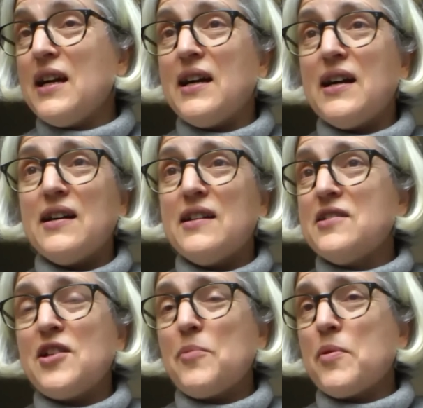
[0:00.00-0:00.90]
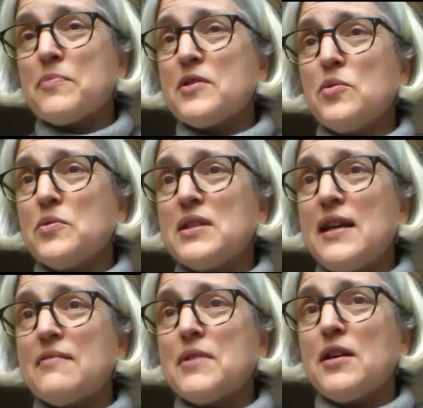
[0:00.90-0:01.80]
no problem at all to
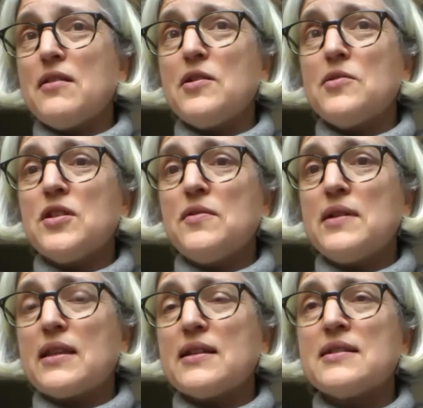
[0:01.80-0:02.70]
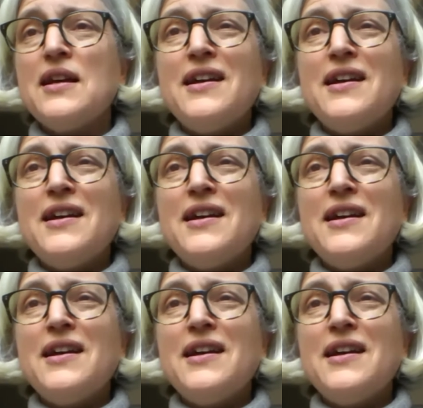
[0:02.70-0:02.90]
let them know that you're doing this.